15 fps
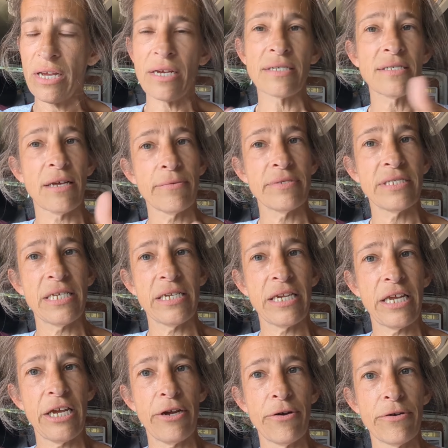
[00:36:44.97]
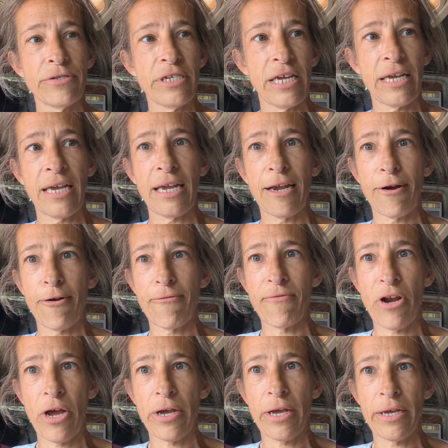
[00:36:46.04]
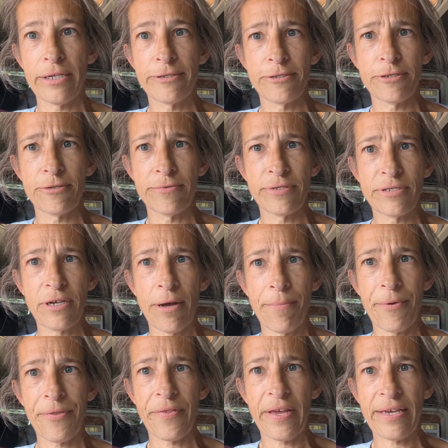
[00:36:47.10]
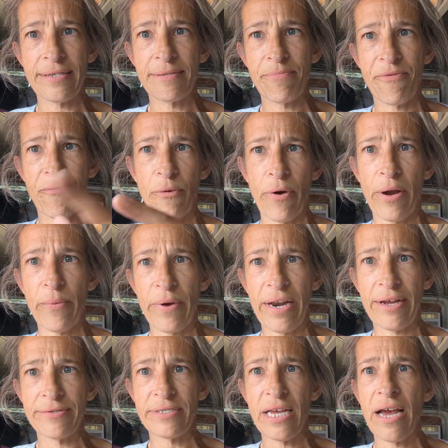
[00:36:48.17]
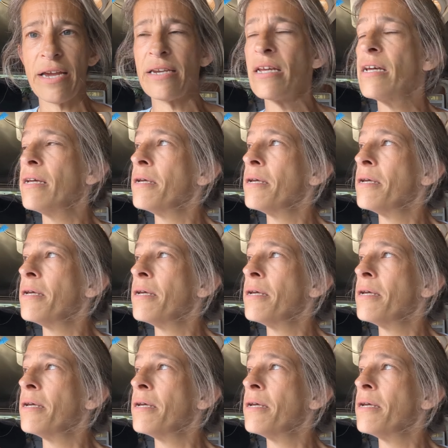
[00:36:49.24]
Because I was in here taking care of Nugget and doing a couple things before I went outside.